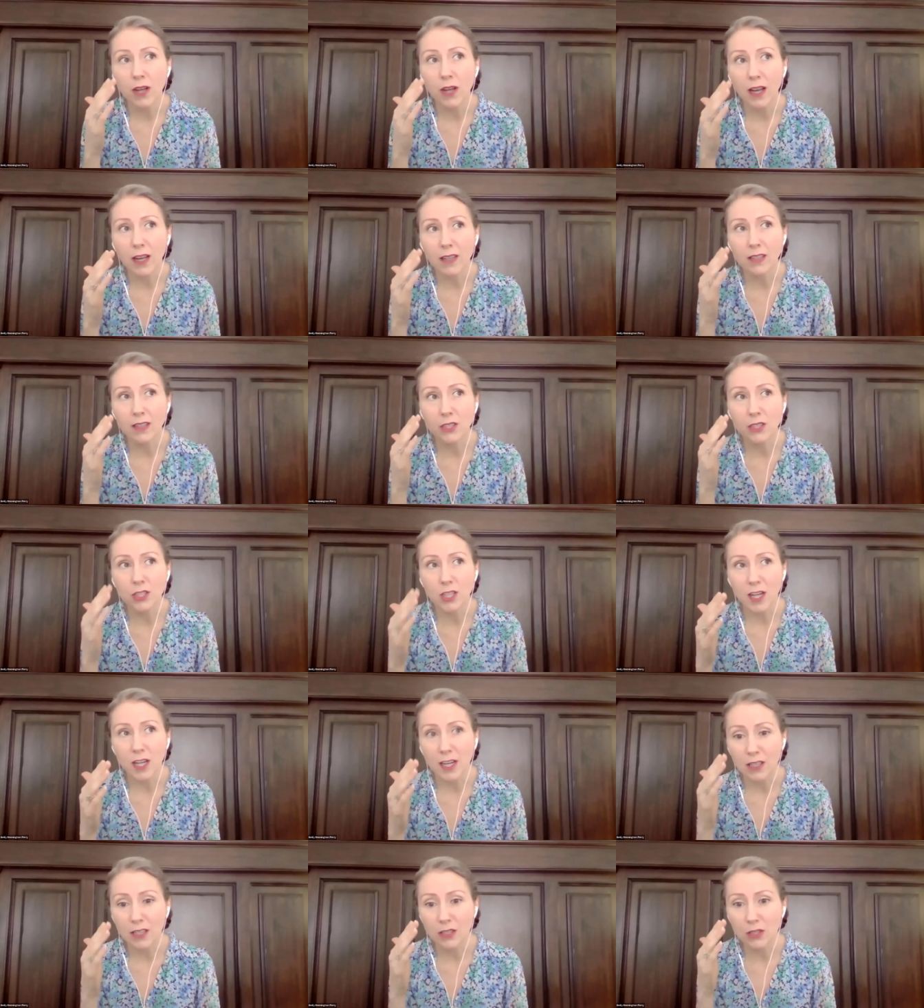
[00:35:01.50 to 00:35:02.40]
how to
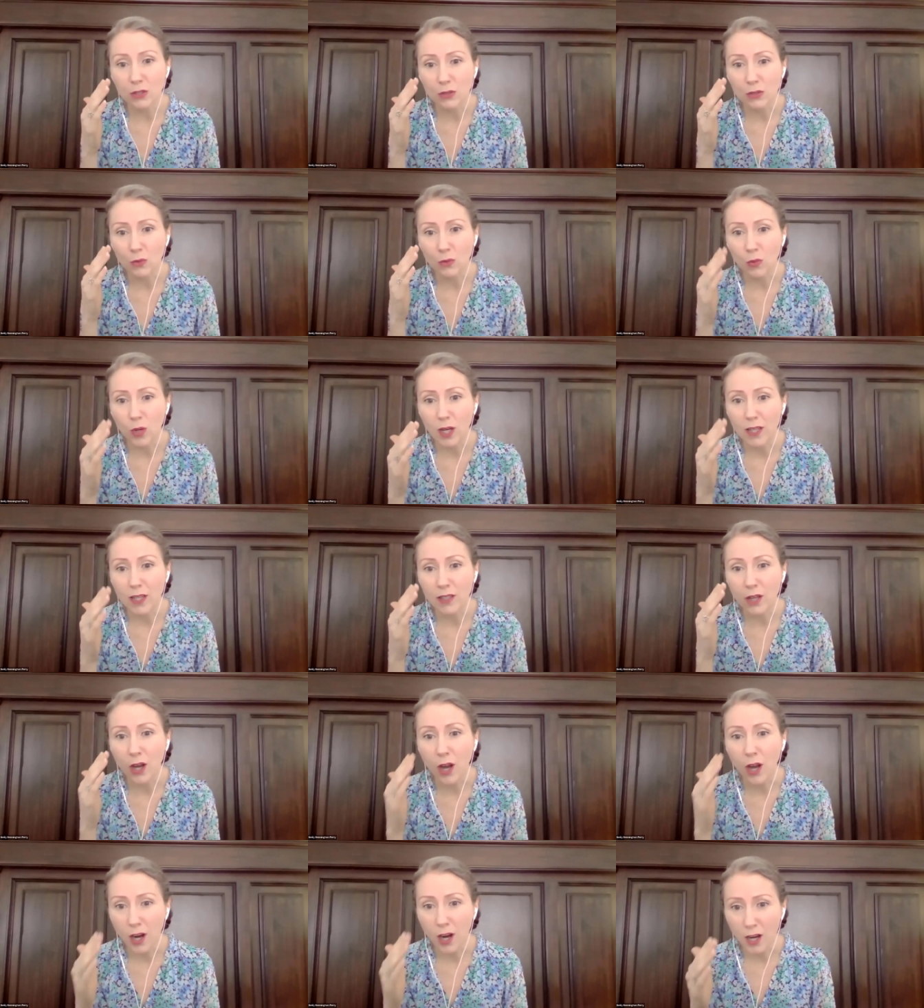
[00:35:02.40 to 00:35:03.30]
change one
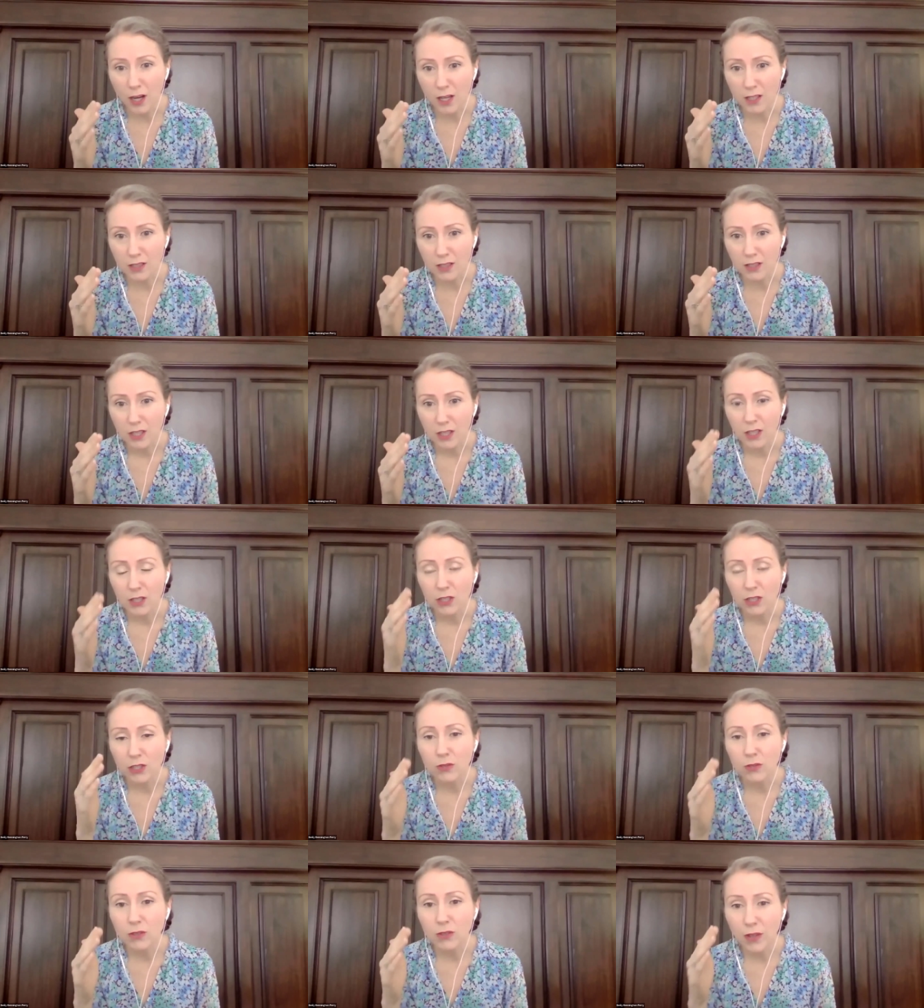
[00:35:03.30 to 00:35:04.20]
heart,
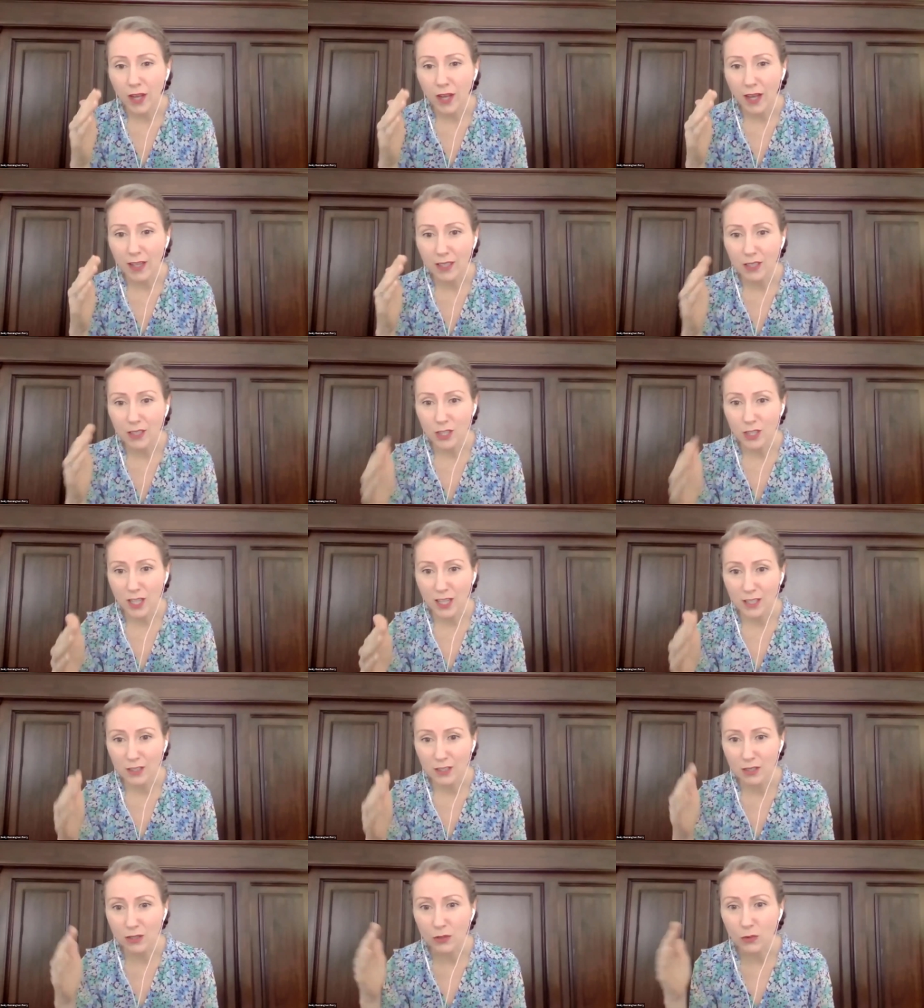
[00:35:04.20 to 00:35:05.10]
you know how to
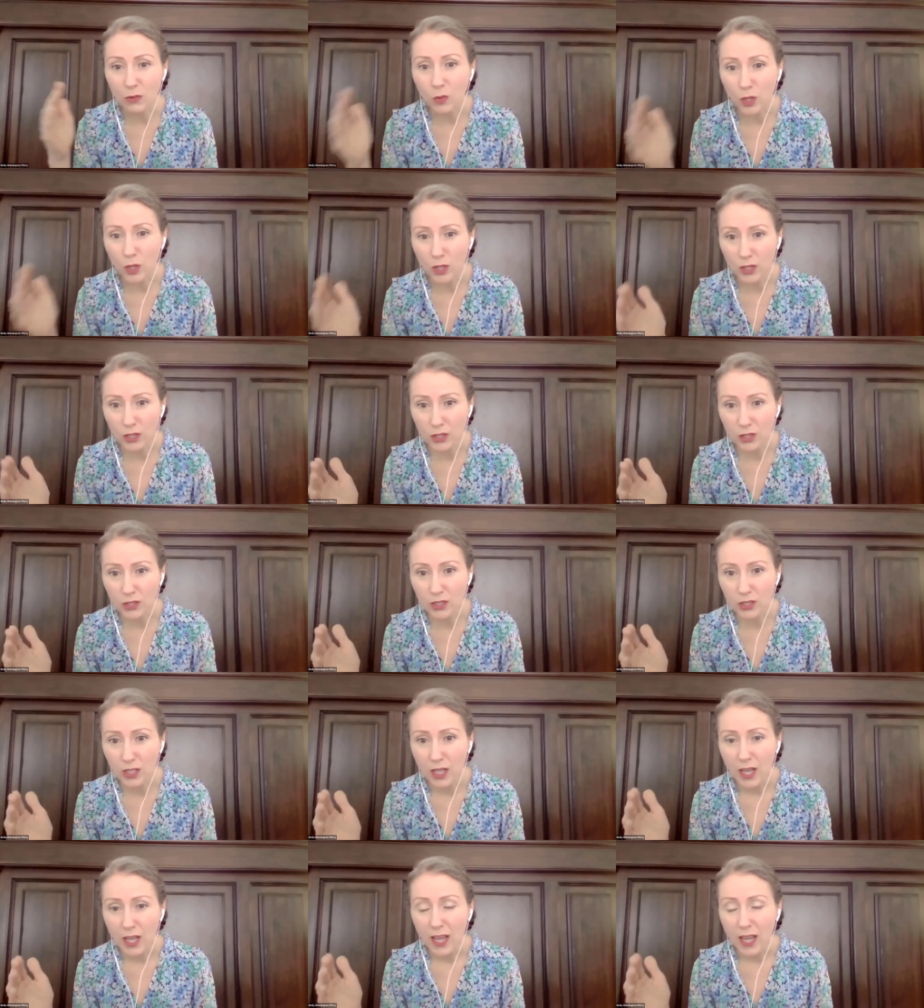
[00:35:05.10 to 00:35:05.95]
change the world.